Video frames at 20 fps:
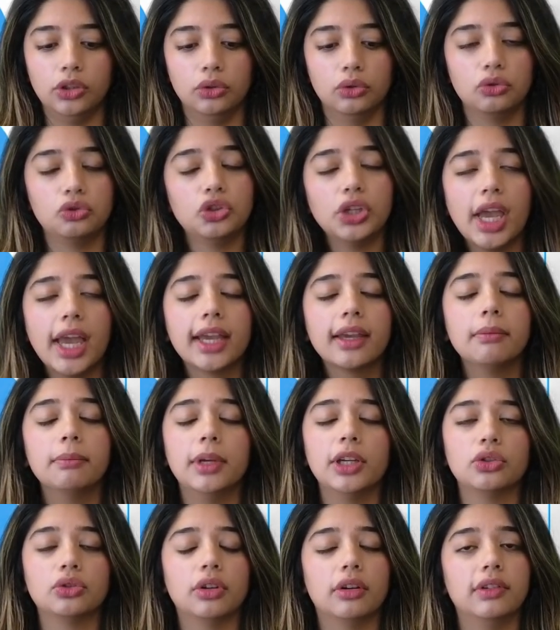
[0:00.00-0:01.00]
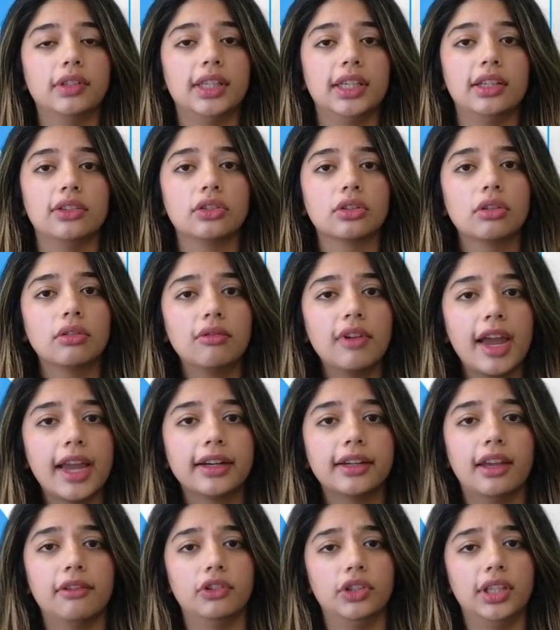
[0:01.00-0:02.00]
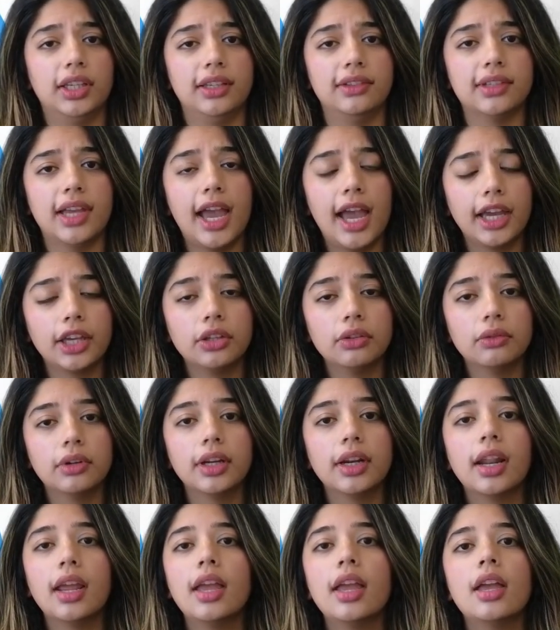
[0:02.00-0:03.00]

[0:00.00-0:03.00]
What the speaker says: check, make sure everything is correct, everything is accurate,